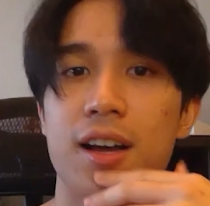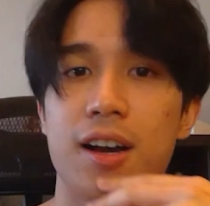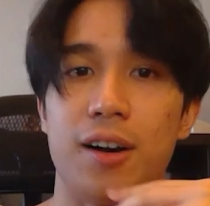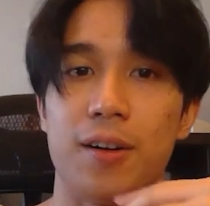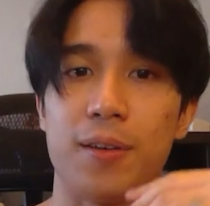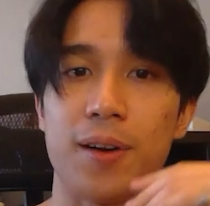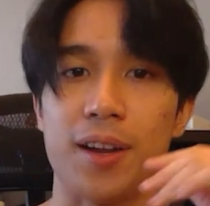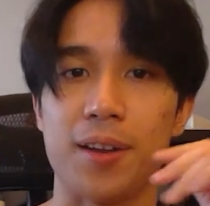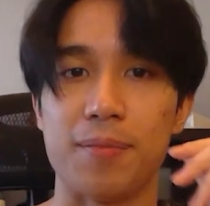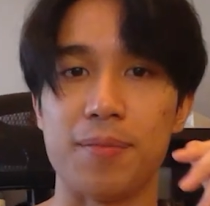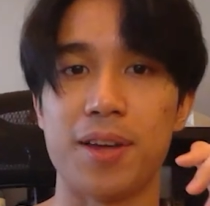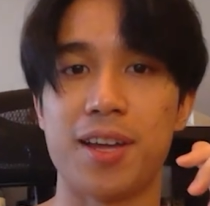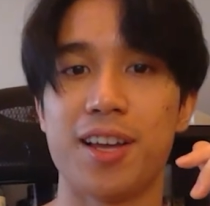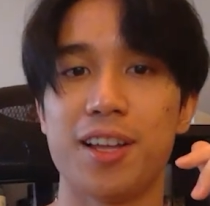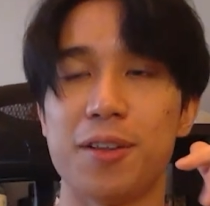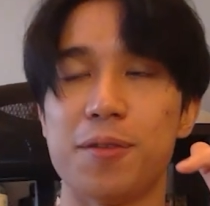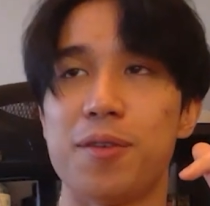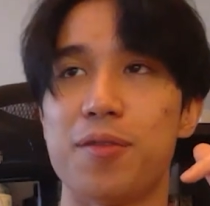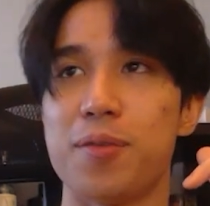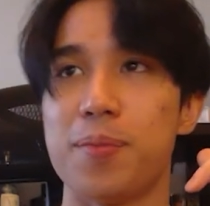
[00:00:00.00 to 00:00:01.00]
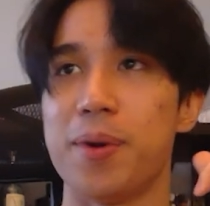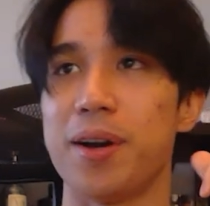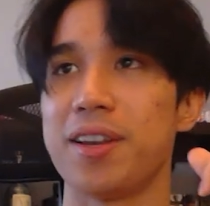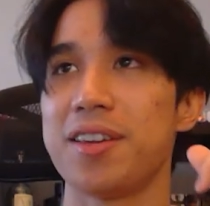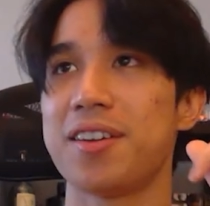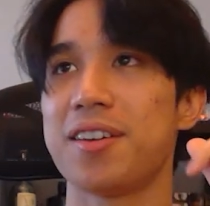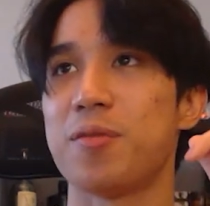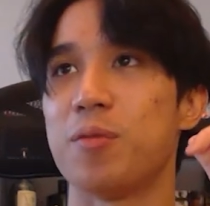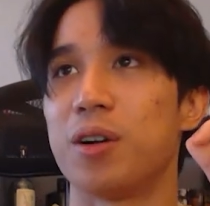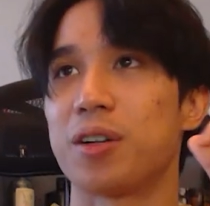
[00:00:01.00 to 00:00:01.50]
All right, hello
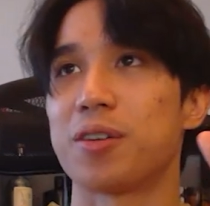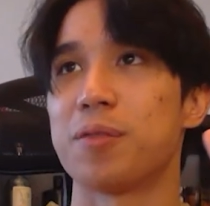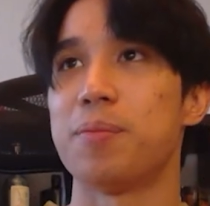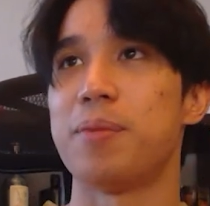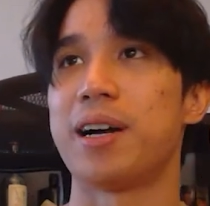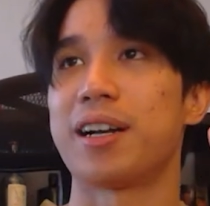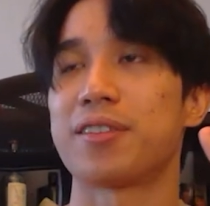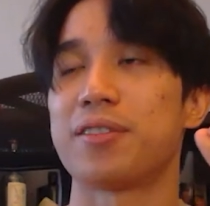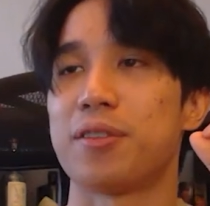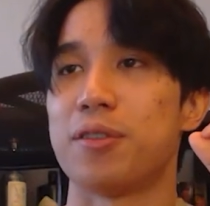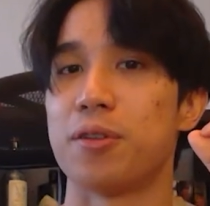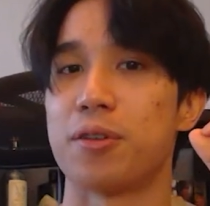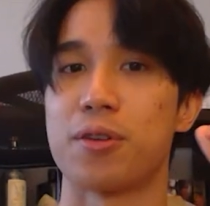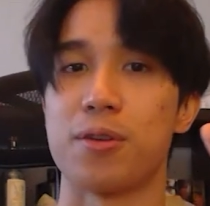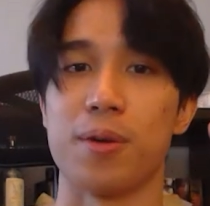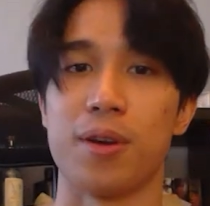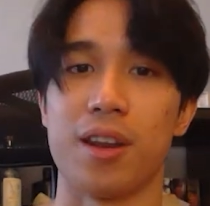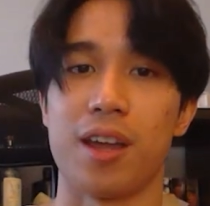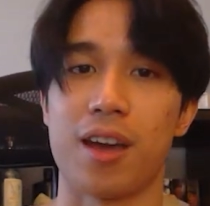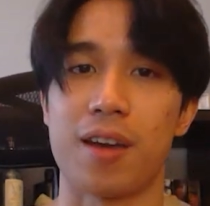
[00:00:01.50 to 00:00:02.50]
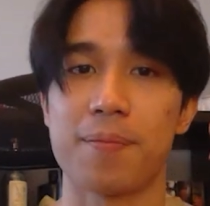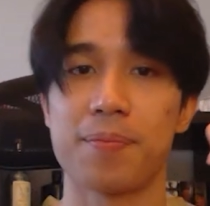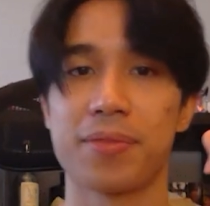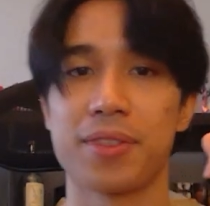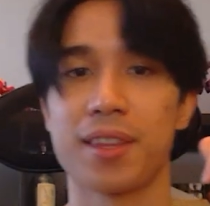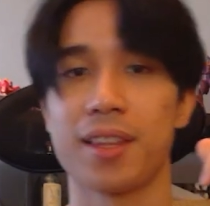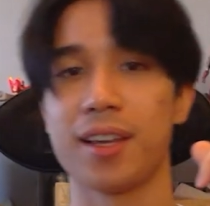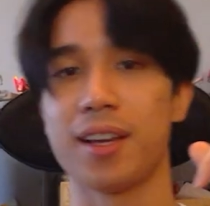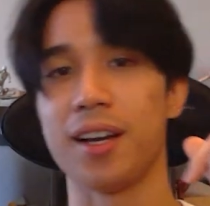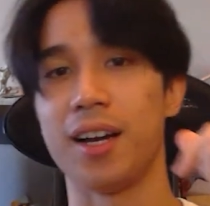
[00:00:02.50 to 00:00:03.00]
everybody. Welcome back to the Q&A.
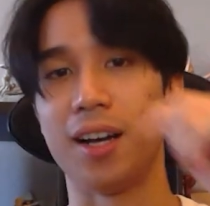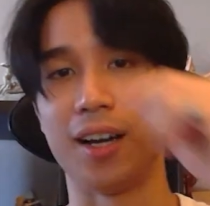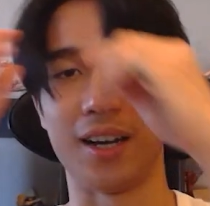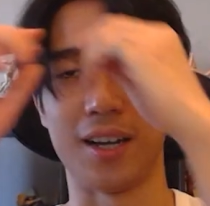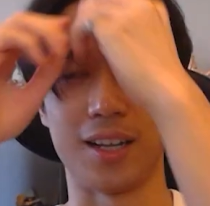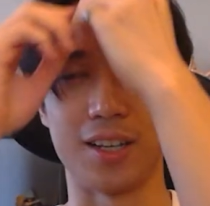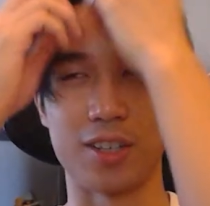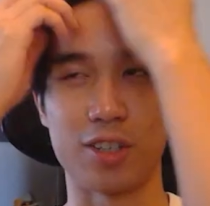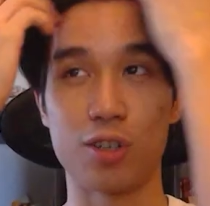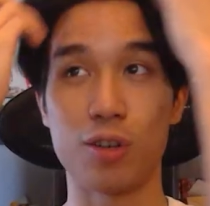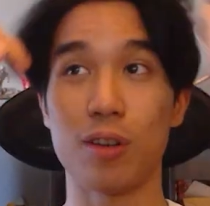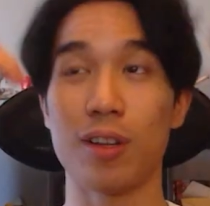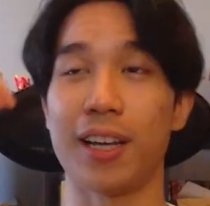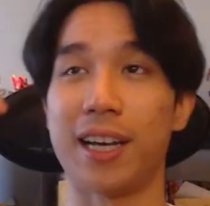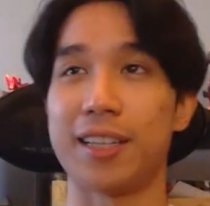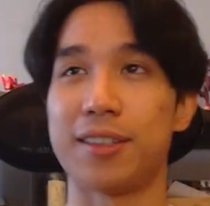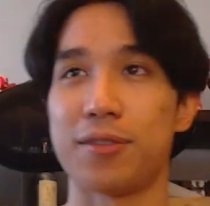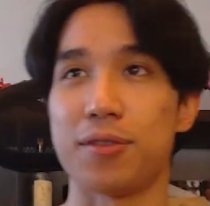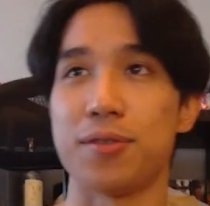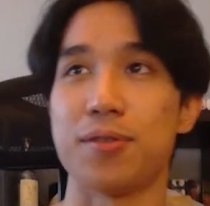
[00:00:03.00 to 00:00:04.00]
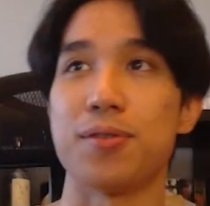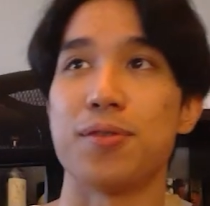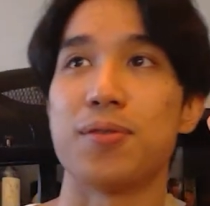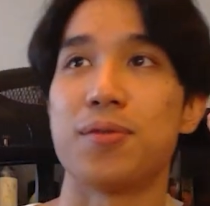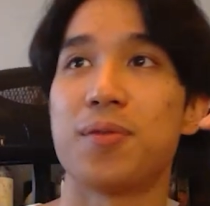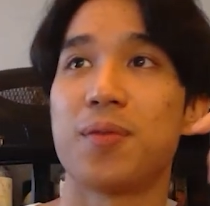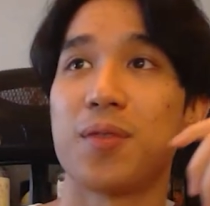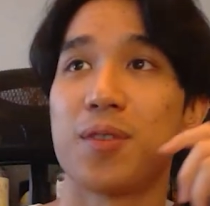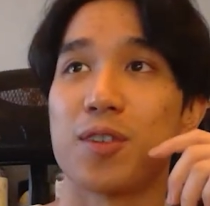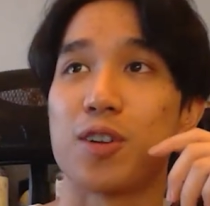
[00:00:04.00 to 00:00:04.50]
Joel had to
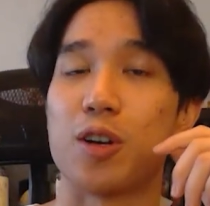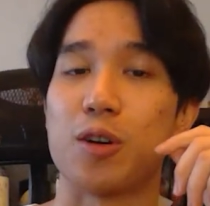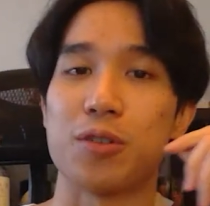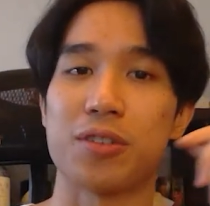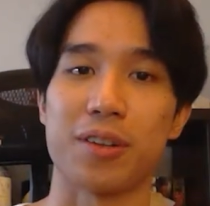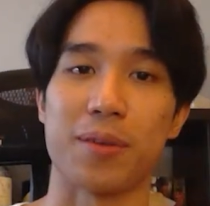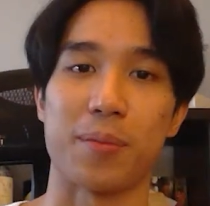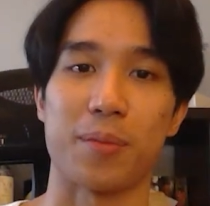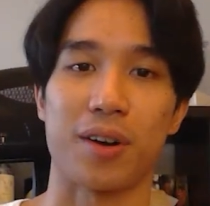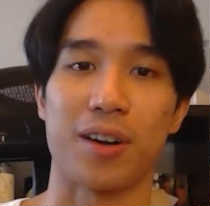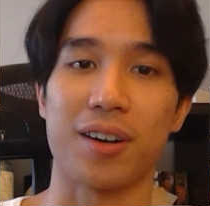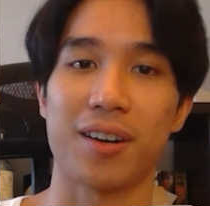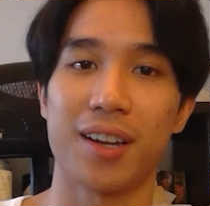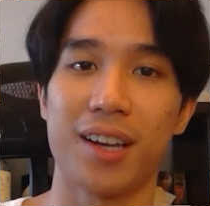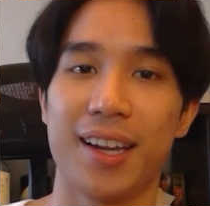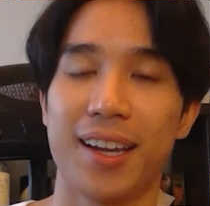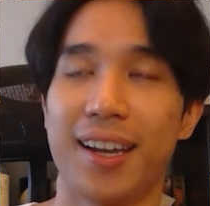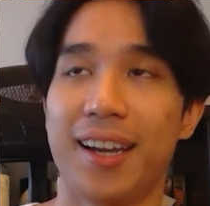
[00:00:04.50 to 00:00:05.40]
go somewhere.